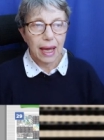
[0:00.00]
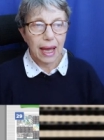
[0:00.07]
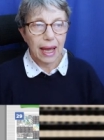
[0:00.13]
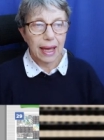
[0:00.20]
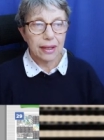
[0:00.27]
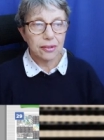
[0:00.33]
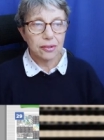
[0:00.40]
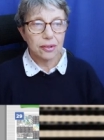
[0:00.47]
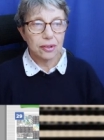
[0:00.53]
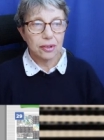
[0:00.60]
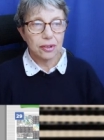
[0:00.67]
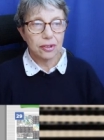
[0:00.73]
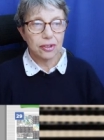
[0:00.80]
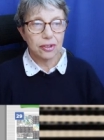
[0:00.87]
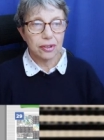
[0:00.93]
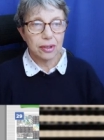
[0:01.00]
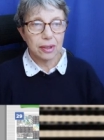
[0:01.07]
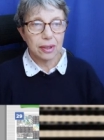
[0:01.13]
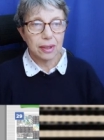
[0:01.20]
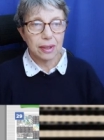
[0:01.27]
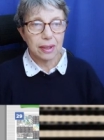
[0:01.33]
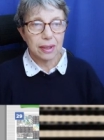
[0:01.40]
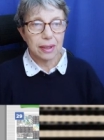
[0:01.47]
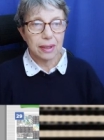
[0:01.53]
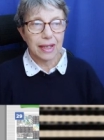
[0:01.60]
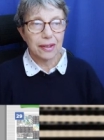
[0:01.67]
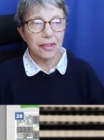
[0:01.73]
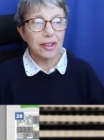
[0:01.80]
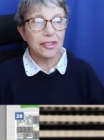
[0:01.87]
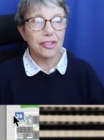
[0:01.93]
And
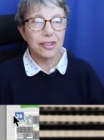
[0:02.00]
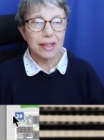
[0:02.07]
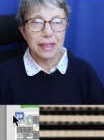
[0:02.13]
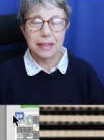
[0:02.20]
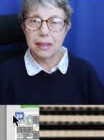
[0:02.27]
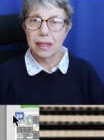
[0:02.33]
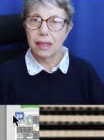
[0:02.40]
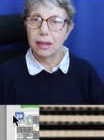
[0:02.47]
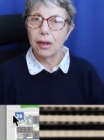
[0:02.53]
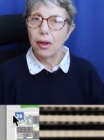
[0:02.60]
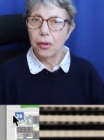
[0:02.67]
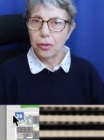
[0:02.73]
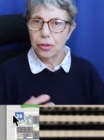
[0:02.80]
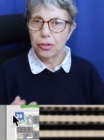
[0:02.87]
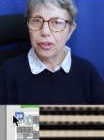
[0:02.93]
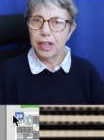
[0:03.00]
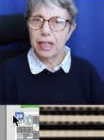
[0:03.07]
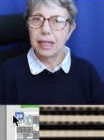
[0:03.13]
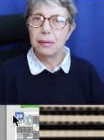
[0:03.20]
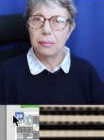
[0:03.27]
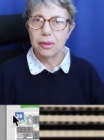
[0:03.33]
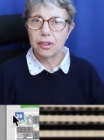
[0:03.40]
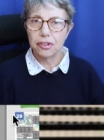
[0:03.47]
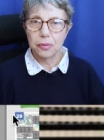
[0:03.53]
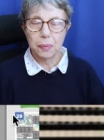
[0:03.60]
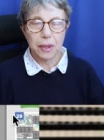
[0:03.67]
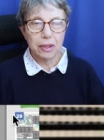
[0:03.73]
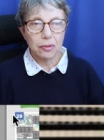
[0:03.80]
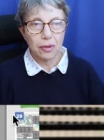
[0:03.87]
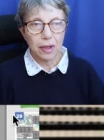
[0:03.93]
this little theme that's
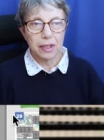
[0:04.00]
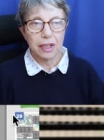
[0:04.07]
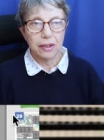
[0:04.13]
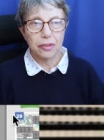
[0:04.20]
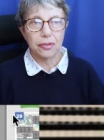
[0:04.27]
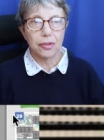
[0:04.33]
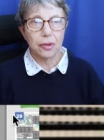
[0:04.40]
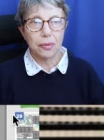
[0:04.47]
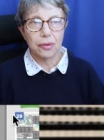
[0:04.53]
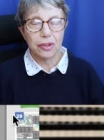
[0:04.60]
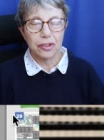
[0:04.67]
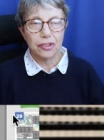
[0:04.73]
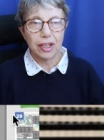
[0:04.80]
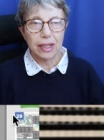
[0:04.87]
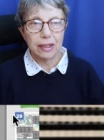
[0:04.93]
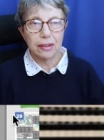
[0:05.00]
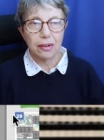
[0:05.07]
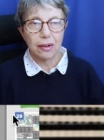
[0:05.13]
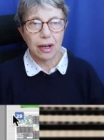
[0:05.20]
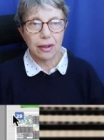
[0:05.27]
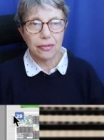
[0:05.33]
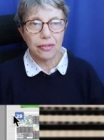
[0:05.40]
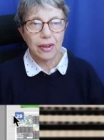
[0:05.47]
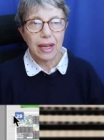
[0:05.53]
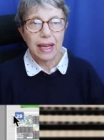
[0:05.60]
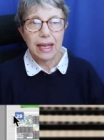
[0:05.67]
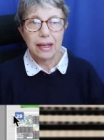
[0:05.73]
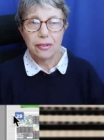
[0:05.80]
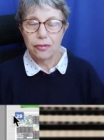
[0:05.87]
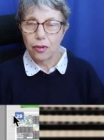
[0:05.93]
been running through the Telegraph
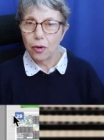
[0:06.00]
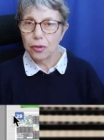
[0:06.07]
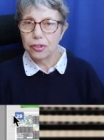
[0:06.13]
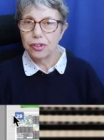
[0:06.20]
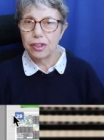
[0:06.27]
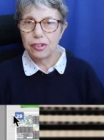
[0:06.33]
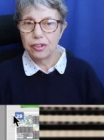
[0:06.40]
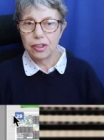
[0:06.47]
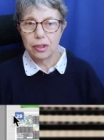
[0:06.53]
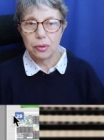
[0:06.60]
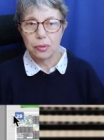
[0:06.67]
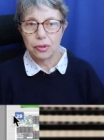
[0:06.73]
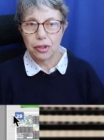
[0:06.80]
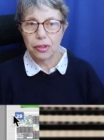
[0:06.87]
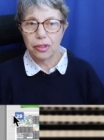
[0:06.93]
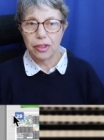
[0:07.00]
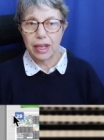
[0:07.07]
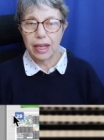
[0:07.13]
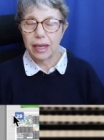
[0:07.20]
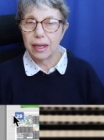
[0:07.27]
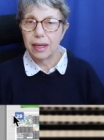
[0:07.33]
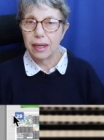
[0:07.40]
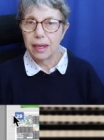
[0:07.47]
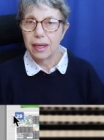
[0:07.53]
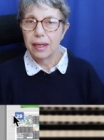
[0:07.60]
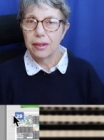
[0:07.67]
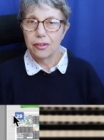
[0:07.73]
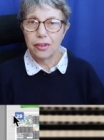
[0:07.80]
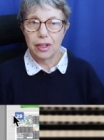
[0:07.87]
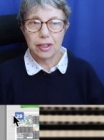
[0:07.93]
forces you to think
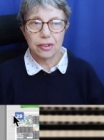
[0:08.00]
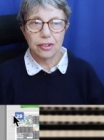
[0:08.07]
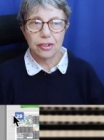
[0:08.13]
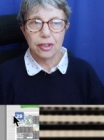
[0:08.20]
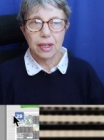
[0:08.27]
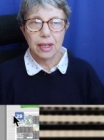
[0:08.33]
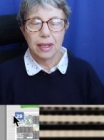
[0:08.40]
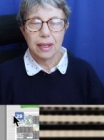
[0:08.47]
that